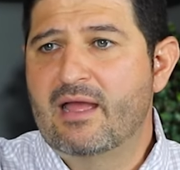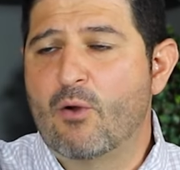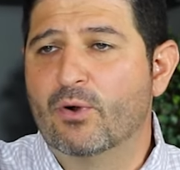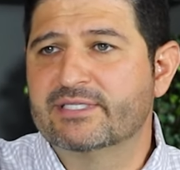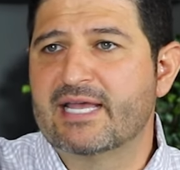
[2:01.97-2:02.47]

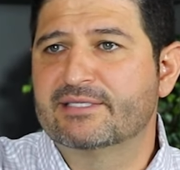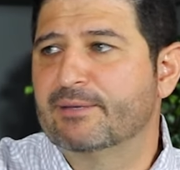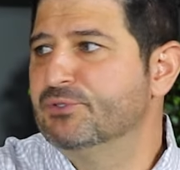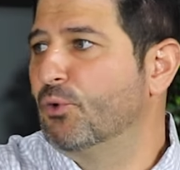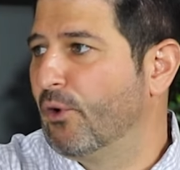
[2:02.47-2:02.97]
And once that's
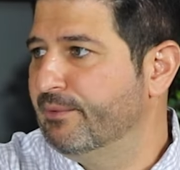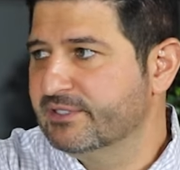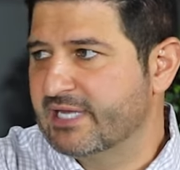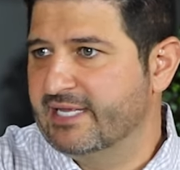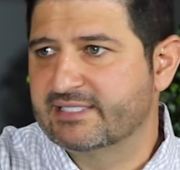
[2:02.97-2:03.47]
absorbed,
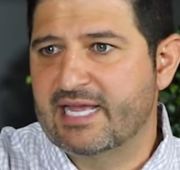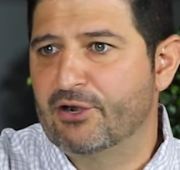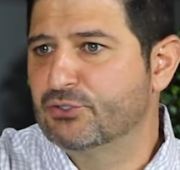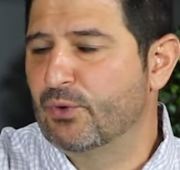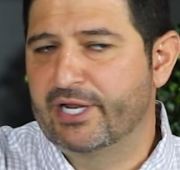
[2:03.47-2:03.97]
say it's 10
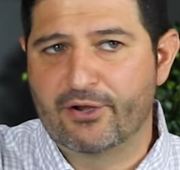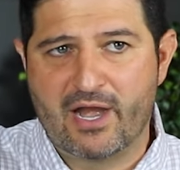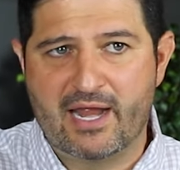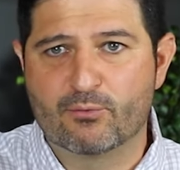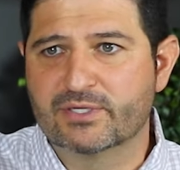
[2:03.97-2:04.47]
or 20 grand,